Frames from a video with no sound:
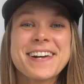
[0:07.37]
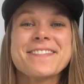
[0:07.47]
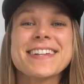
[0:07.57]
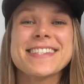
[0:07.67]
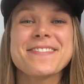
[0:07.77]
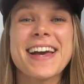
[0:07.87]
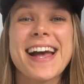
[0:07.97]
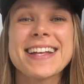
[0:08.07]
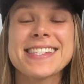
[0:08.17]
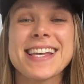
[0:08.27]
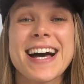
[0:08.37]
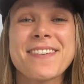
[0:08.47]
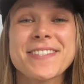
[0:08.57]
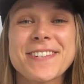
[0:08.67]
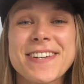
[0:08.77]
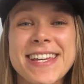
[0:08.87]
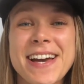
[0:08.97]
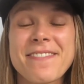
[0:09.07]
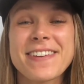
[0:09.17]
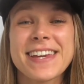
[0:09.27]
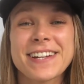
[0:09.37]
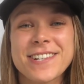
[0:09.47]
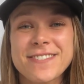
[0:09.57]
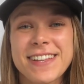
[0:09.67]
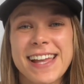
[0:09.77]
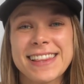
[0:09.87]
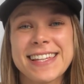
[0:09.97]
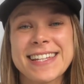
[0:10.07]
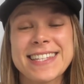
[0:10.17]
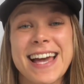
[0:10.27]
What's up guys, I'm Tui, I'm a vegan CrossFit athlete